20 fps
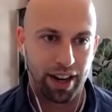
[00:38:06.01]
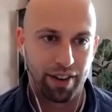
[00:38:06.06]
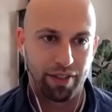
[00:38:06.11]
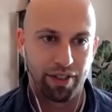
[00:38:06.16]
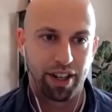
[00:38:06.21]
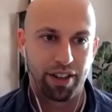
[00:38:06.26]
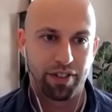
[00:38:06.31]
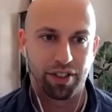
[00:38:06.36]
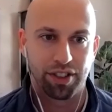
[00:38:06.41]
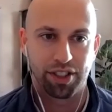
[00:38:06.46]

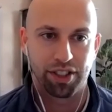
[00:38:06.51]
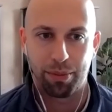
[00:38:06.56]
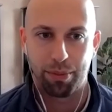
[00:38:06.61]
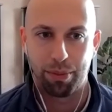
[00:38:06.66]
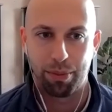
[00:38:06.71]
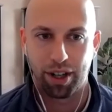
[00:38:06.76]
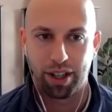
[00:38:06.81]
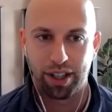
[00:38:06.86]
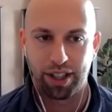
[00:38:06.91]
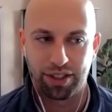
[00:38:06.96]
Every different
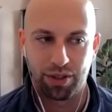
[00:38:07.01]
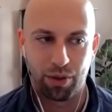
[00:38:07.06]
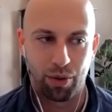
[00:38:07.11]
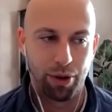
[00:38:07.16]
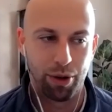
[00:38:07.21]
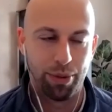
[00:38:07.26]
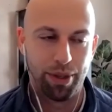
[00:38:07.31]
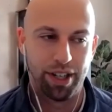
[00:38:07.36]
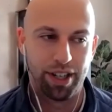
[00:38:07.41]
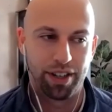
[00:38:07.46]
submarket is
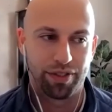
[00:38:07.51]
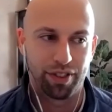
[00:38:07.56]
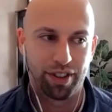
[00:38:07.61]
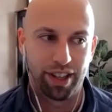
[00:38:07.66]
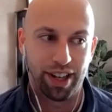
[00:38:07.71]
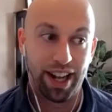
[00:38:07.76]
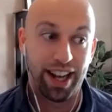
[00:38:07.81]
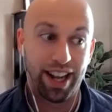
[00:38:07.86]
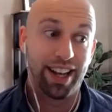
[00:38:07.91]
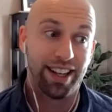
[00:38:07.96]
going to be
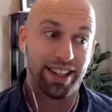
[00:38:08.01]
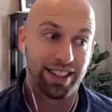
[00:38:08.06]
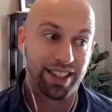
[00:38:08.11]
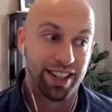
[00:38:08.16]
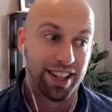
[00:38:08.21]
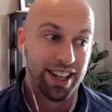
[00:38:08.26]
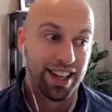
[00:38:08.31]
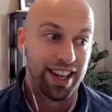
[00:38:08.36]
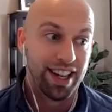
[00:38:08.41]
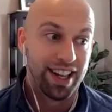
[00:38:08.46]
different. And
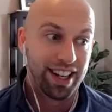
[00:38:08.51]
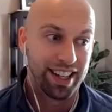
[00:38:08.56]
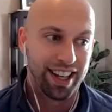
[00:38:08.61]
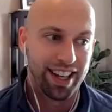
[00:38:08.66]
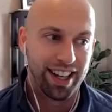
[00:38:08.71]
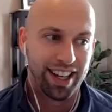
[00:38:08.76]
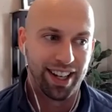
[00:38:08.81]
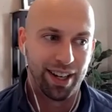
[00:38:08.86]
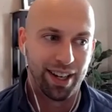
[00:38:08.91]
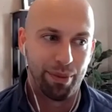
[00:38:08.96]

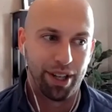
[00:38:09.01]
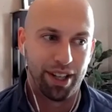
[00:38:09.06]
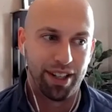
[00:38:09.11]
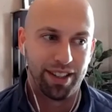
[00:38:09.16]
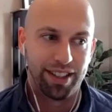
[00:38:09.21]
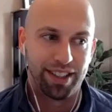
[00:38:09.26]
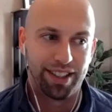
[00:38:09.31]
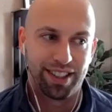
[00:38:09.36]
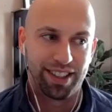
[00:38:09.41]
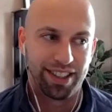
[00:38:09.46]
again, I
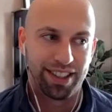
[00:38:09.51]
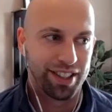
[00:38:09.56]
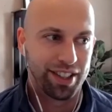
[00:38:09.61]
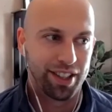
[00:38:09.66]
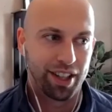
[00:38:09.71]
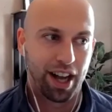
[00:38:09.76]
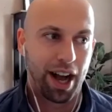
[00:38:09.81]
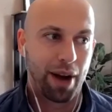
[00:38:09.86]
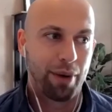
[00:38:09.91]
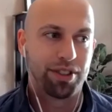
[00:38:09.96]
mean
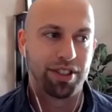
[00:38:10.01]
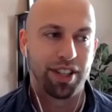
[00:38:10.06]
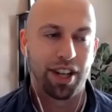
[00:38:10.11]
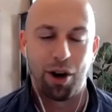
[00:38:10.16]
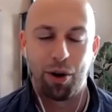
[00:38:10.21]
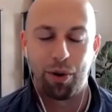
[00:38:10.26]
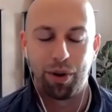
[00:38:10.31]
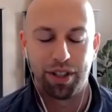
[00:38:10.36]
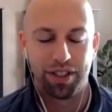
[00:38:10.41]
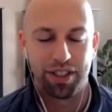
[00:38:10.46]
I would say
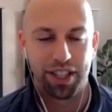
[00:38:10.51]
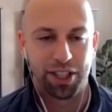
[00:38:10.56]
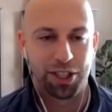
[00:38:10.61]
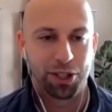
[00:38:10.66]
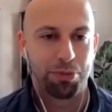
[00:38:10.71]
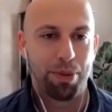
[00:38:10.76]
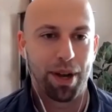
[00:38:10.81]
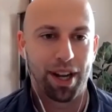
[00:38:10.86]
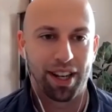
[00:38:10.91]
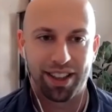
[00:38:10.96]
always
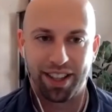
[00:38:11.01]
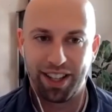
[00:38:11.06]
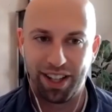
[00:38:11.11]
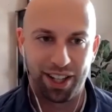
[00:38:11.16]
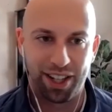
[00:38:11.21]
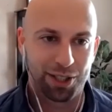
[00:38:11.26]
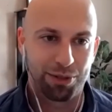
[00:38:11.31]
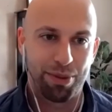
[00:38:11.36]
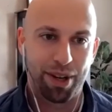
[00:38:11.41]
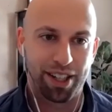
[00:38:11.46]
expect the
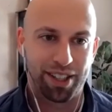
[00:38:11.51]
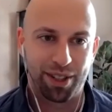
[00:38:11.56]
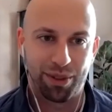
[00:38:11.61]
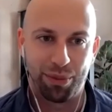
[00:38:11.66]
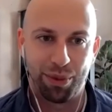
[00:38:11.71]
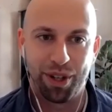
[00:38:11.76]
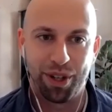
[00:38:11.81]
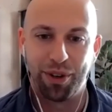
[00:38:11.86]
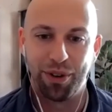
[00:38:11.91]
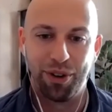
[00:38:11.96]
unexpected.
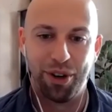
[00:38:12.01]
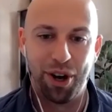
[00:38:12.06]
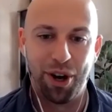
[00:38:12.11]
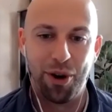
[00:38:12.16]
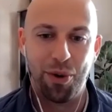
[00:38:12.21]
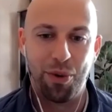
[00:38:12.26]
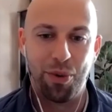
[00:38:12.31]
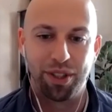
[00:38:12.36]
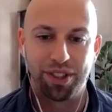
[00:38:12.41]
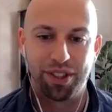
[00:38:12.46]
We don't
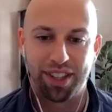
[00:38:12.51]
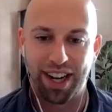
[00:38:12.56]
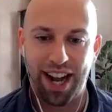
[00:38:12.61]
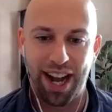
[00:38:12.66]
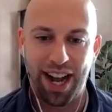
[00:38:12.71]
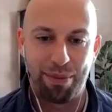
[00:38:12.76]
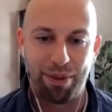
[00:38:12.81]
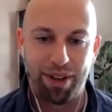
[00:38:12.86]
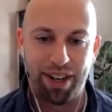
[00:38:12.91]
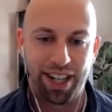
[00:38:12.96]
know what's going to
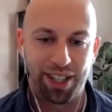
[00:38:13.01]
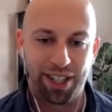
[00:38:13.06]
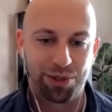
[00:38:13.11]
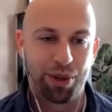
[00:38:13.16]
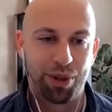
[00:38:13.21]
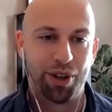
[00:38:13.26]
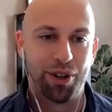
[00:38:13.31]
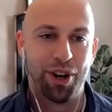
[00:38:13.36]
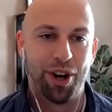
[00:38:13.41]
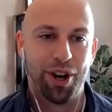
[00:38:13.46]
happen next.
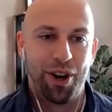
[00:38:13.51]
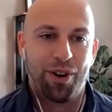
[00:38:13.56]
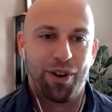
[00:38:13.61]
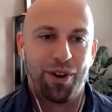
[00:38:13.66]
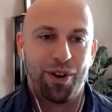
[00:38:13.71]
We don't know